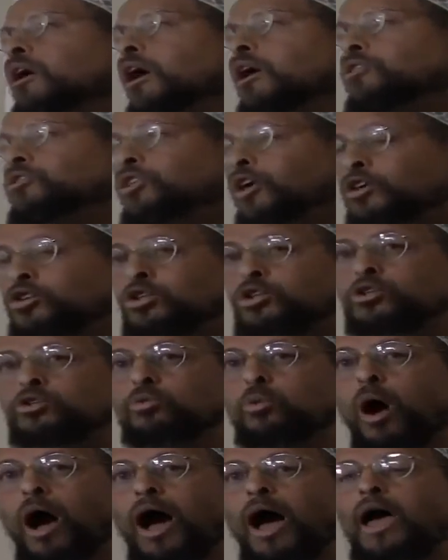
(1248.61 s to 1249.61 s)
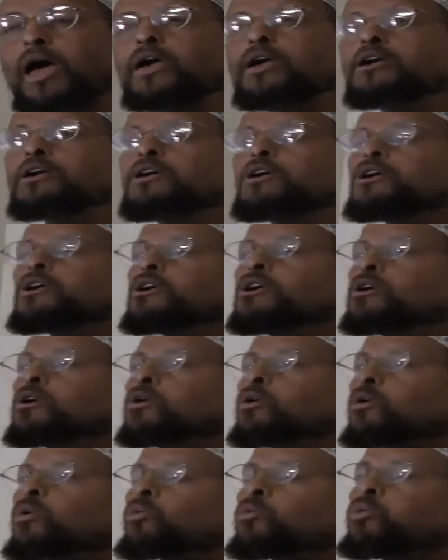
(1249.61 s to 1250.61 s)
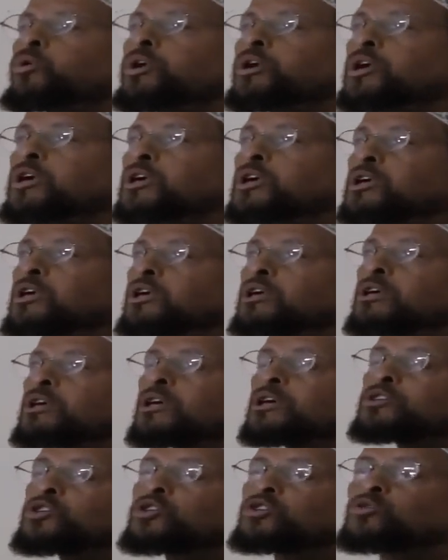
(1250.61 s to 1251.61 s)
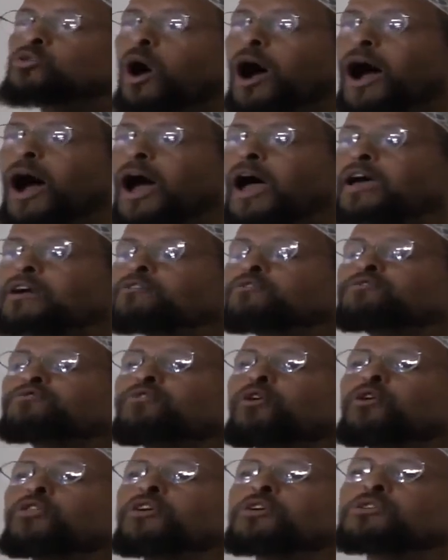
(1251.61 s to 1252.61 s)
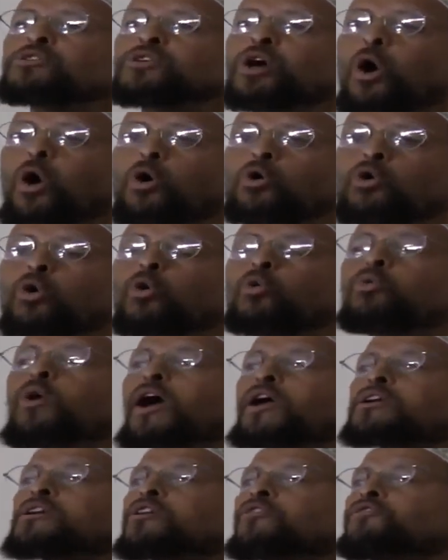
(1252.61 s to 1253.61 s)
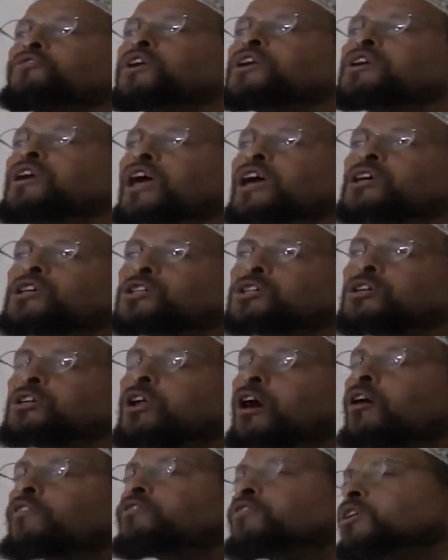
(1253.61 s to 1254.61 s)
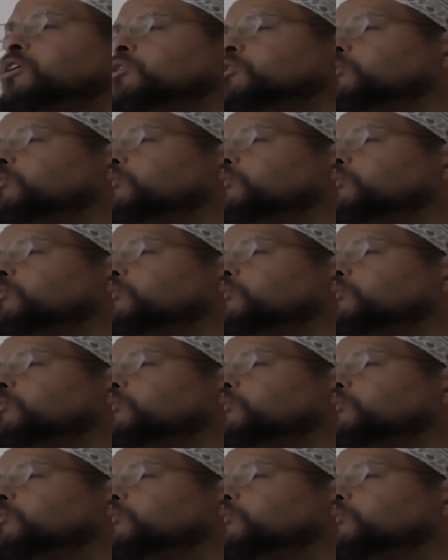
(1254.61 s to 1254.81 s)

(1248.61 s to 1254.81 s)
And this is why we strive for the total rectification of the